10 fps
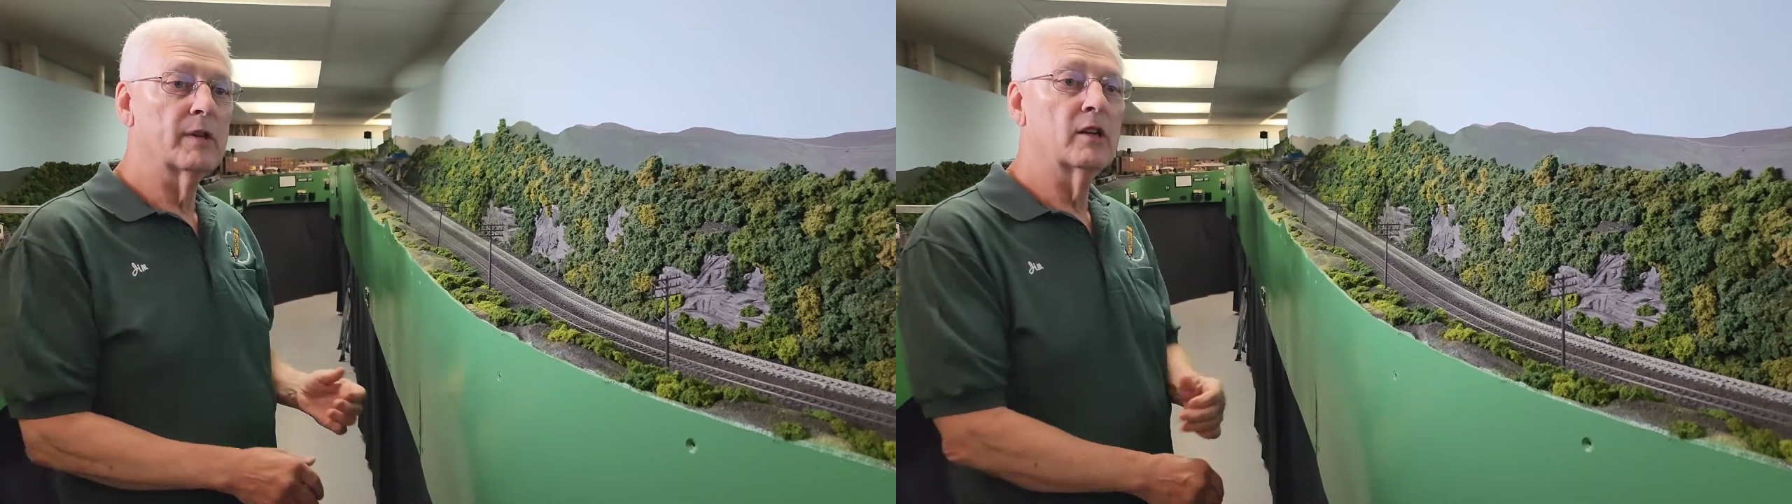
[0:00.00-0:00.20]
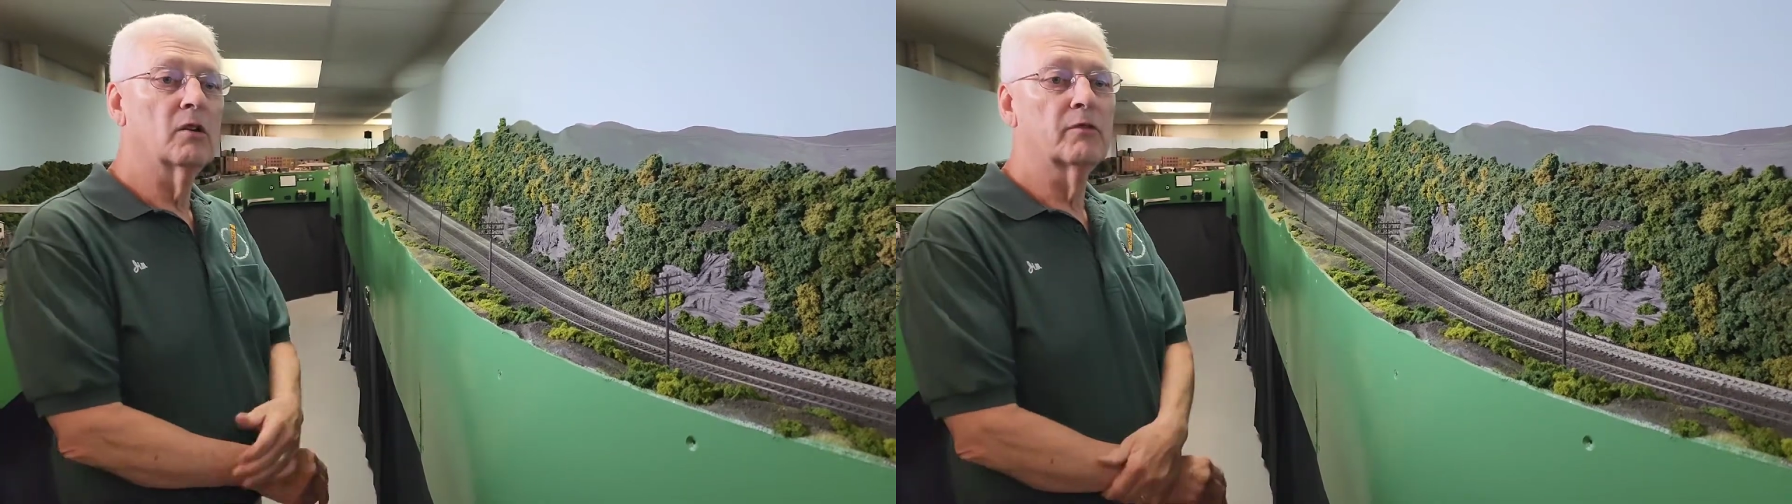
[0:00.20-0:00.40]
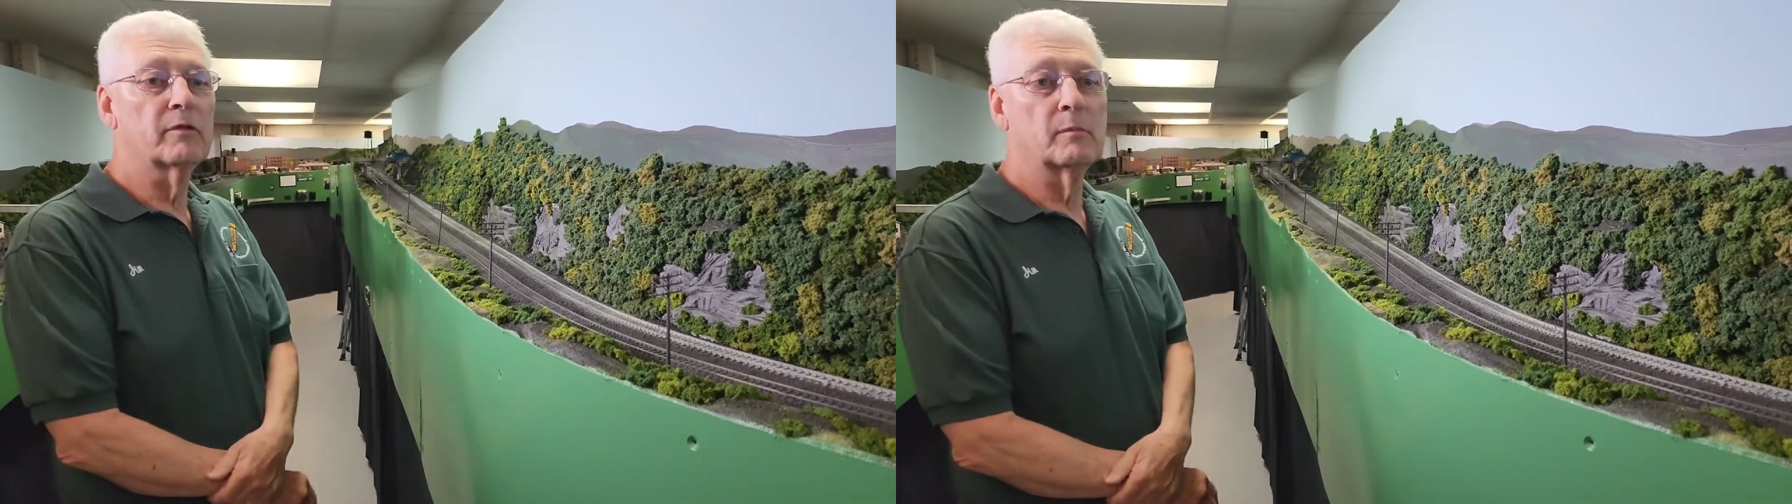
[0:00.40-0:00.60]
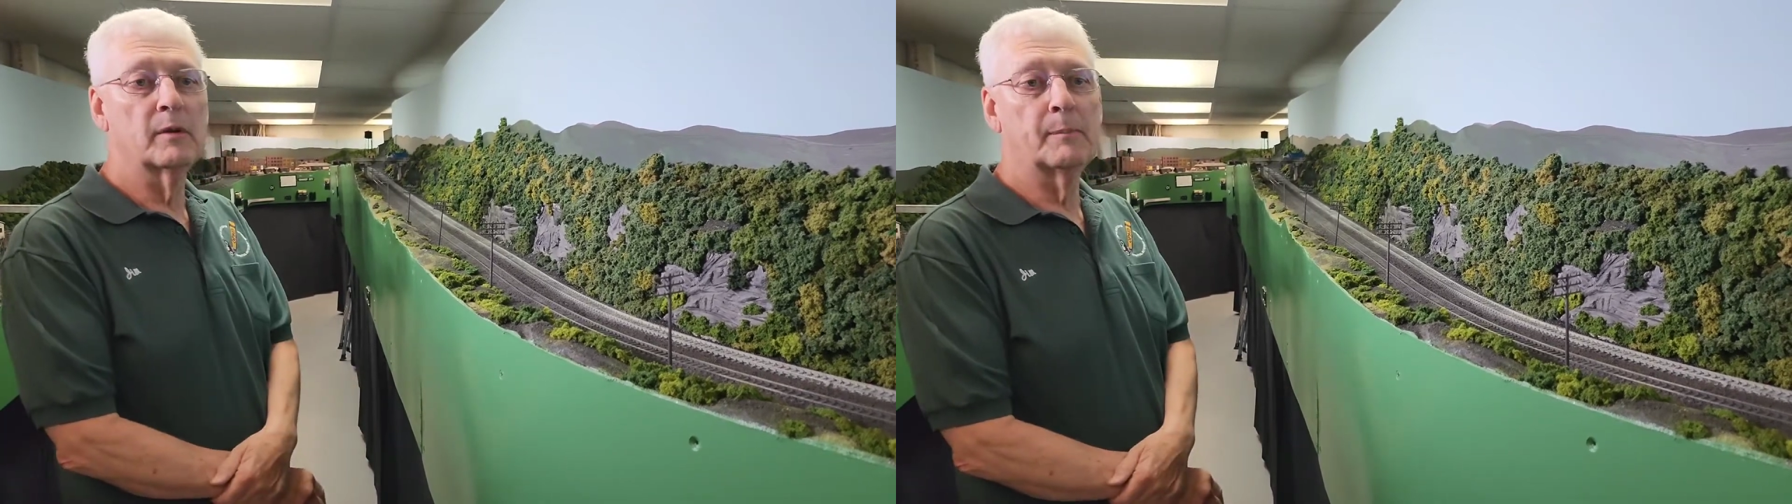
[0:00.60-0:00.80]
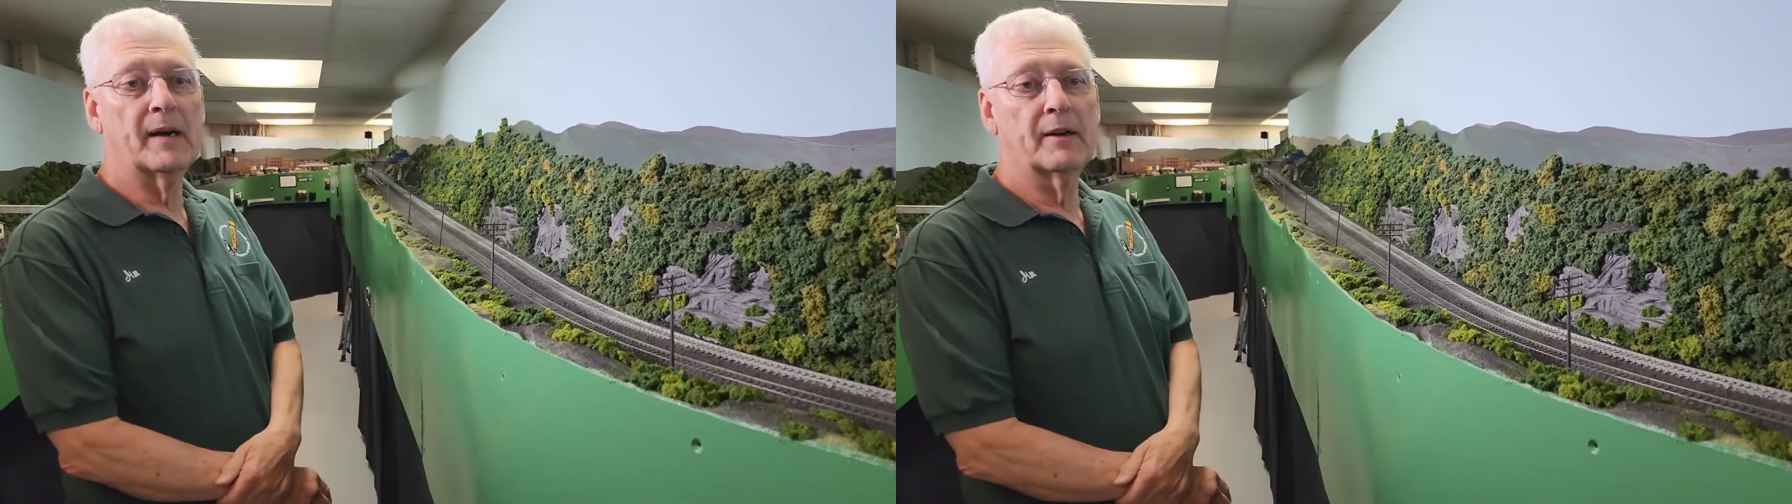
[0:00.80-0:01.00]
we go from
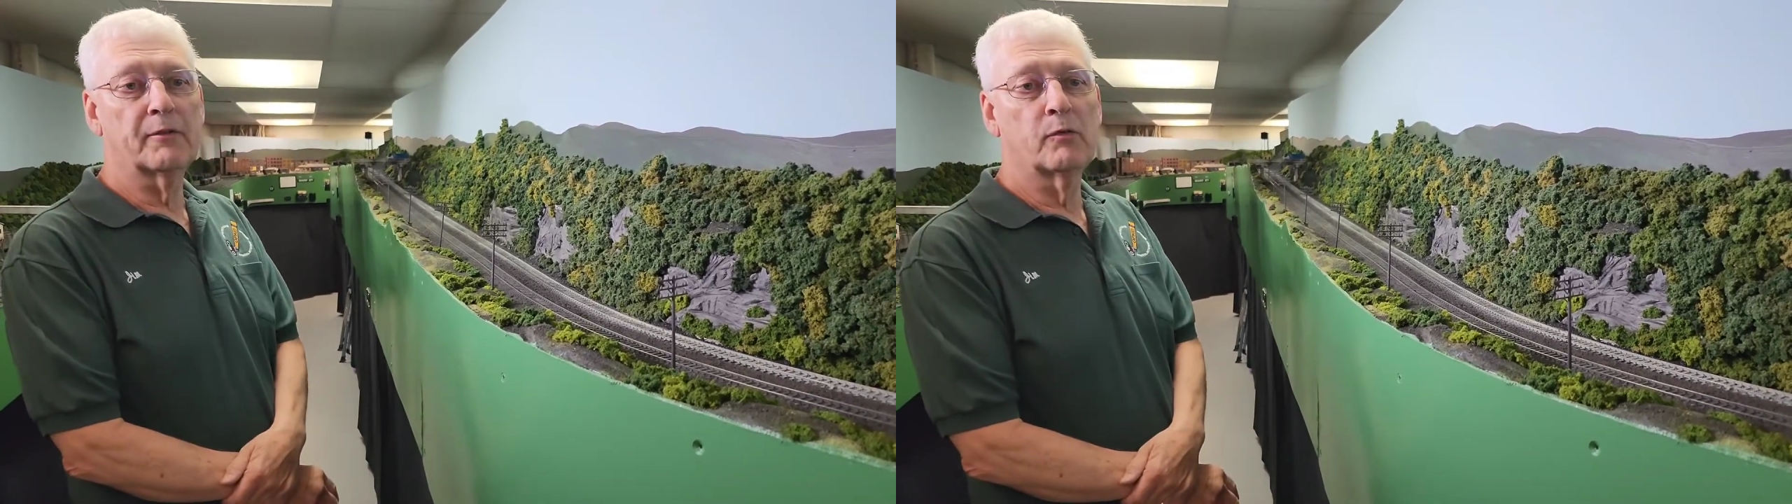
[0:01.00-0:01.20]
about